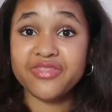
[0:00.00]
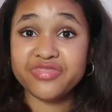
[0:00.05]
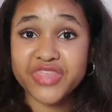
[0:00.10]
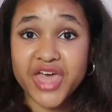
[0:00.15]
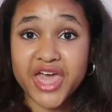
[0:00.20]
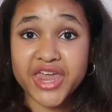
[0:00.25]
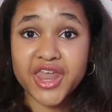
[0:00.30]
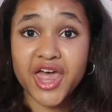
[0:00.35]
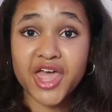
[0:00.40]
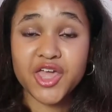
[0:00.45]

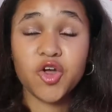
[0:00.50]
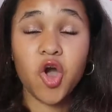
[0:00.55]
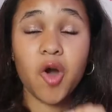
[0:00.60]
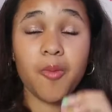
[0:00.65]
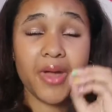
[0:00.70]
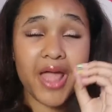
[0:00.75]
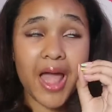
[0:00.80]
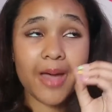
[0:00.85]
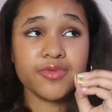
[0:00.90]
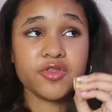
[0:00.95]
Then I got
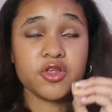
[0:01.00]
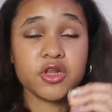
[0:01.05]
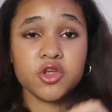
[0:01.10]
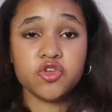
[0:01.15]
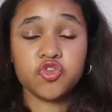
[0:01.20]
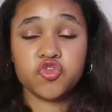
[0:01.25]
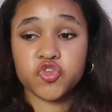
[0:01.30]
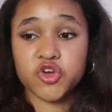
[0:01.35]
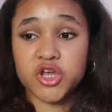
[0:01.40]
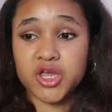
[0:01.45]
my
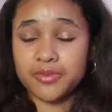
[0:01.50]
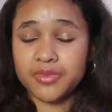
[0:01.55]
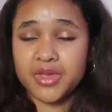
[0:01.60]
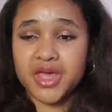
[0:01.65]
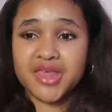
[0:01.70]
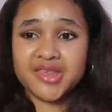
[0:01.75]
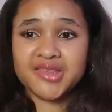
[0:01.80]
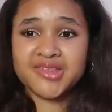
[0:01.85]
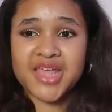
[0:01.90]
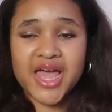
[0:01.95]
absolute dream
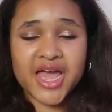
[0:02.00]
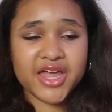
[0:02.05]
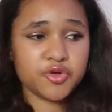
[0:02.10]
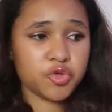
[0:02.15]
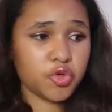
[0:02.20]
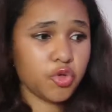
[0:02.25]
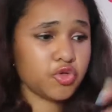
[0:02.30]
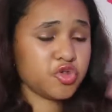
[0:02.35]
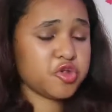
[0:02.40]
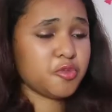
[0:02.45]

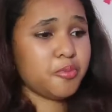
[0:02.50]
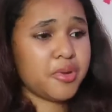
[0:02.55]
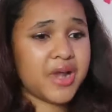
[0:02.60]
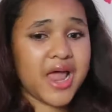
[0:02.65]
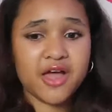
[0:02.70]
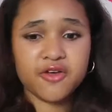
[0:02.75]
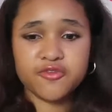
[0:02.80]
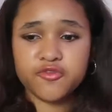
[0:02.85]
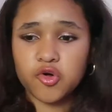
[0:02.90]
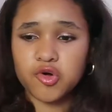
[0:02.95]
sandals,
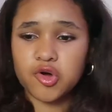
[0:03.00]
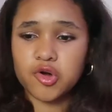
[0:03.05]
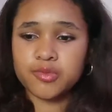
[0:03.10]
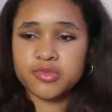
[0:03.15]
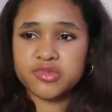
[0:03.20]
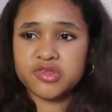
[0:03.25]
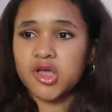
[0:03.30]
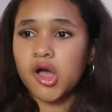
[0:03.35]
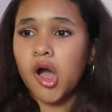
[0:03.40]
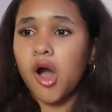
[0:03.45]

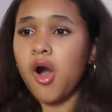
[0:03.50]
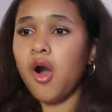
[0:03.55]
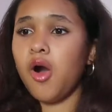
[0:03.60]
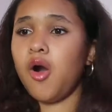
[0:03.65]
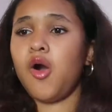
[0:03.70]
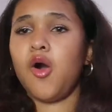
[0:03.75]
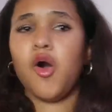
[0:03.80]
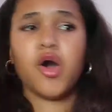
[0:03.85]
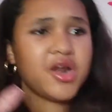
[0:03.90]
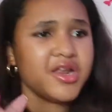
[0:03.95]
platforms,
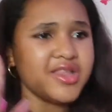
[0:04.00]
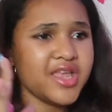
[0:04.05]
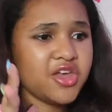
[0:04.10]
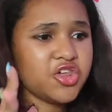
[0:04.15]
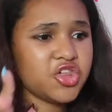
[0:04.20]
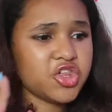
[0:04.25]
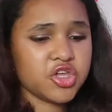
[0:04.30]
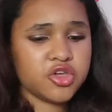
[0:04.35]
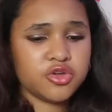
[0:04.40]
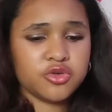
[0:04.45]
holiday
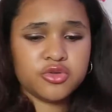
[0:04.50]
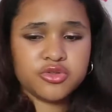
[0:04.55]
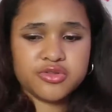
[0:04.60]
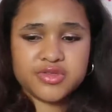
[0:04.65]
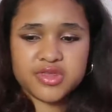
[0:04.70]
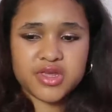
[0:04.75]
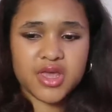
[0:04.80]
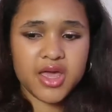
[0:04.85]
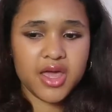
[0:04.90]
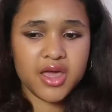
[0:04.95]

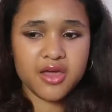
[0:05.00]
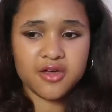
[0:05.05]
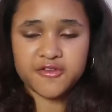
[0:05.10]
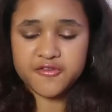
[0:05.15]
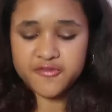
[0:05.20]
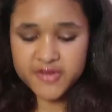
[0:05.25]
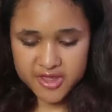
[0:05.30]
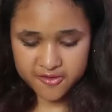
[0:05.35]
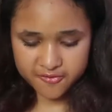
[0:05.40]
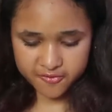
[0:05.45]
shoes,
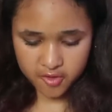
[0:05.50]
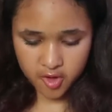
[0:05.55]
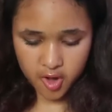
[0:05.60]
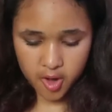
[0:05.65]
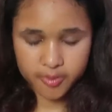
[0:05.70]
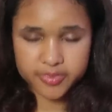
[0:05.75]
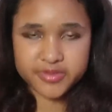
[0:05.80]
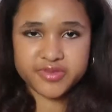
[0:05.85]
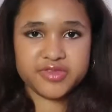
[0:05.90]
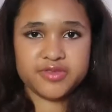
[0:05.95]

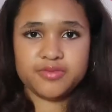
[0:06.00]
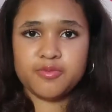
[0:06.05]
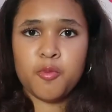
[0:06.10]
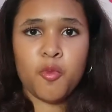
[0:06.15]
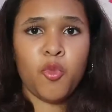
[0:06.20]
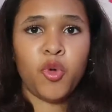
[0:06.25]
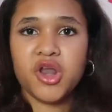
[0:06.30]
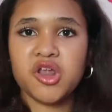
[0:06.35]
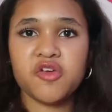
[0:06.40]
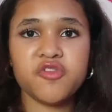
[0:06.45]
flip-flops,
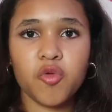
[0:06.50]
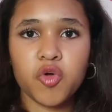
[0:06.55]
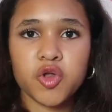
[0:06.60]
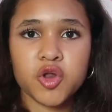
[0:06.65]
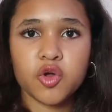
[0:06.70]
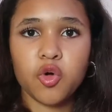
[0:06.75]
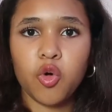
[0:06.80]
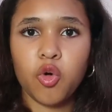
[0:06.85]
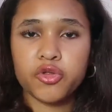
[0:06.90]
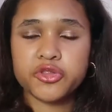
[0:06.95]
whatever you
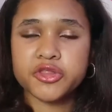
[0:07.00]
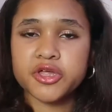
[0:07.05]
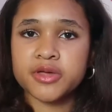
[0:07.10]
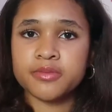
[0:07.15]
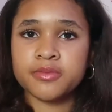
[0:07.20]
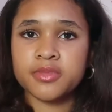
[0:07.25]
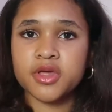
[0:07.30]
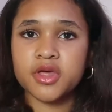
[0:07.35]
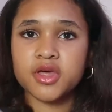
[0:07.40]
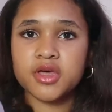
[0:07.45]
wanna call
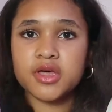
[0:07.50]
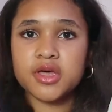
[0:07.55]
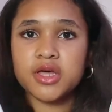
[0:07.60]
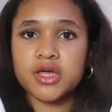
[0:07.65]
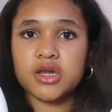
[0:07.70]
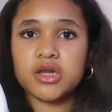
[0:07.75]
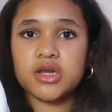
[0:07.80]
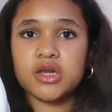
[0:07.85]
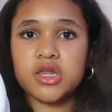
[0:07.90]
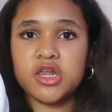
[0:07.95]
them.
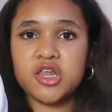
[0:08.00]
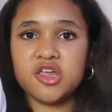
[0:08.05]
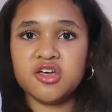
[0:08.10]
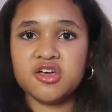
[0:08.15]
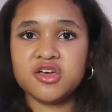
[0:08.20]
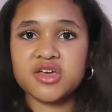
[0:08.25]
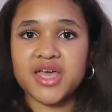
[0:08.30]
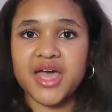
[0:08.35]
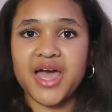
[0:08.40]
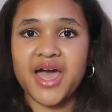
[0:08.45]

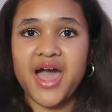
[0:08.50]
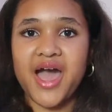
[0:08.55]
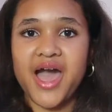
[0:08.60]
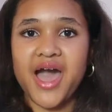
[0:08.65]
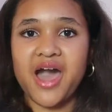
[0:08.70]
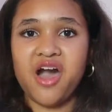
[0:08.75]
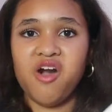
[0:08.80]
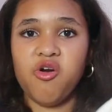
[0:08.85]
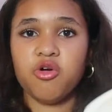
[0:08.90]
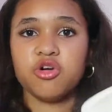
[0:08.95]
Look at
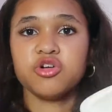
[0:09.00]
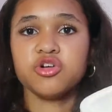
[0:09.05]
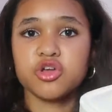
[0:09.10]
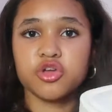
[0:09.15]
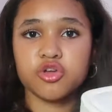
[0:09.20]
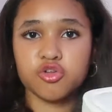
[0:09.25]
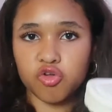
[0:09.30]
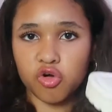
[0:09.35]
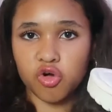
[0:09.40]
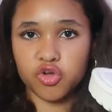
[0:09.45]
how
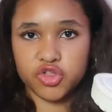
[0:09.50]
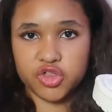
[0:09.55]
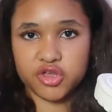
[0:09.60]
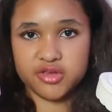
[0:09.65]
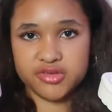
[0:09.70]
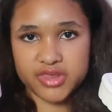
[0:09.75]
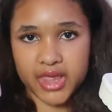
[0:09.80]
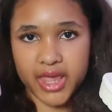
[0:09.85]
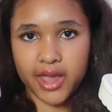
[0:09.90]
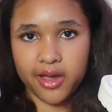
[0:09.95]

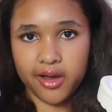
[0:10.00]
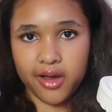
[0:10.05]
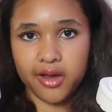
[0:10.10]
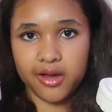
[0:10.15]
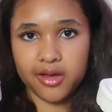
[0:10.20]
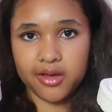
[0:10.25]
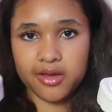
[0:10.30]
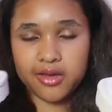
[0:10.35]
gorgeous they are.